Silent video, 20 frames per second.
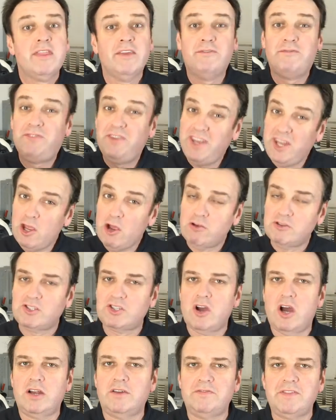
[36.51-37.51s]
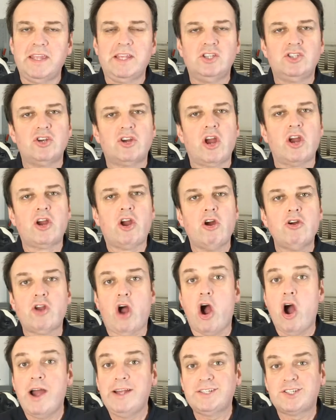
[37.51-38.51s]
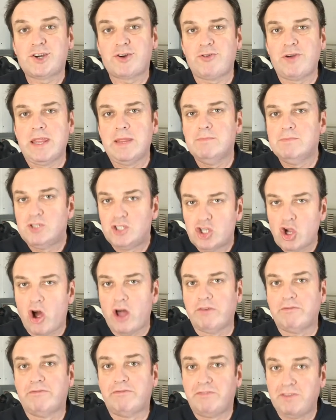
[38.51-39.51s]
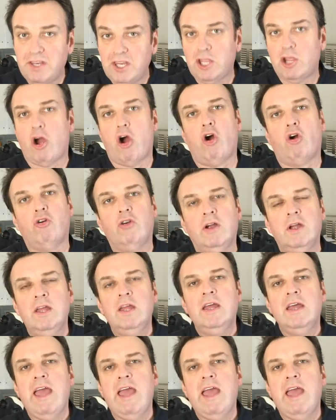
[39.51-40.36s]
the video side of things, you can go to icecream.video